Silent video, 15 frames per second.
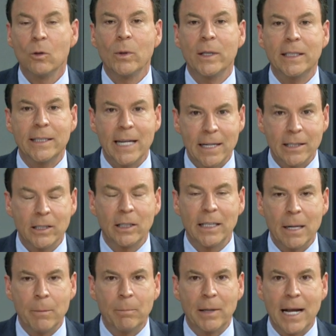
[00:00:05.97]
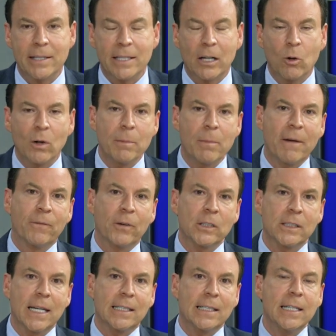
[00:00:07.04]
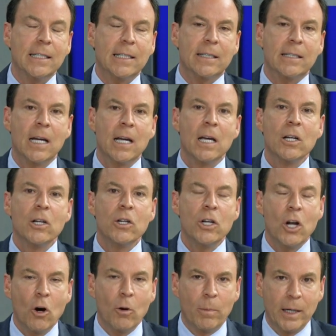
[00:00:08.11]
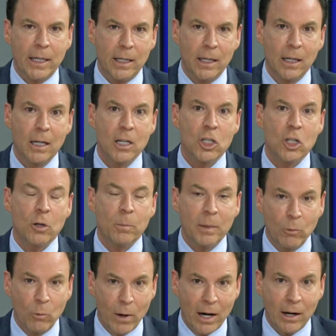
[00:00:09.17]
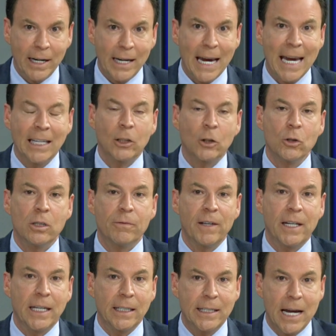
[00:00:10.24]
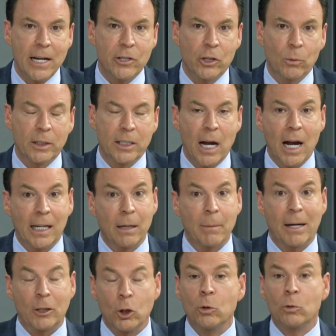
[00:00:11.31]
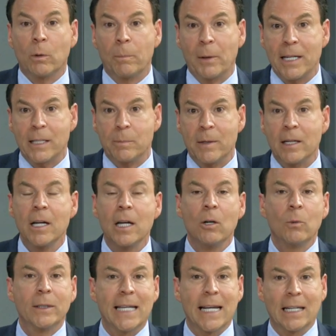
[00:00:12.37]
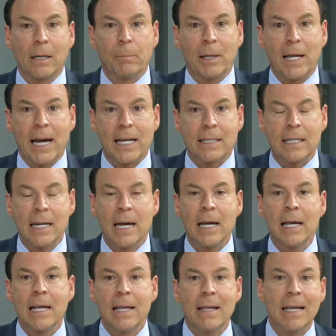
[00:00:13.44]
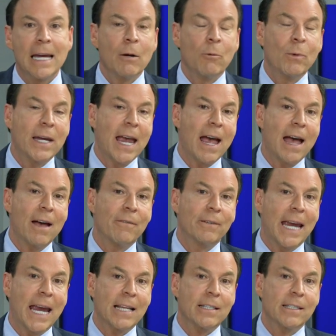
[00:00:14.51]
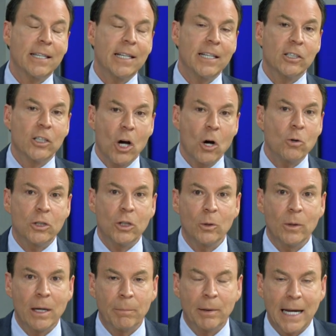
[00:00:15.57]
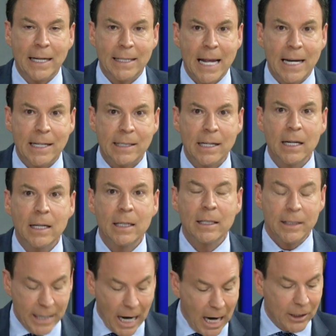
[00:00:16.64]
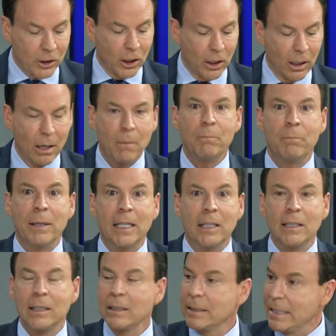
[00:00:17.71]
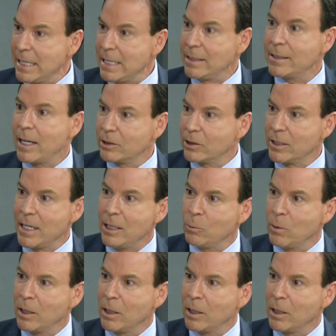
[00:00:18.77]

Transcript: with dental implants. According to my first guest, he says nobody should be wearing a loose fitting denture. We're talking about tooth replacement with dental implants. We have Kansas City's go to implant dentist, Dr. Bill Keith. Dr. Keith,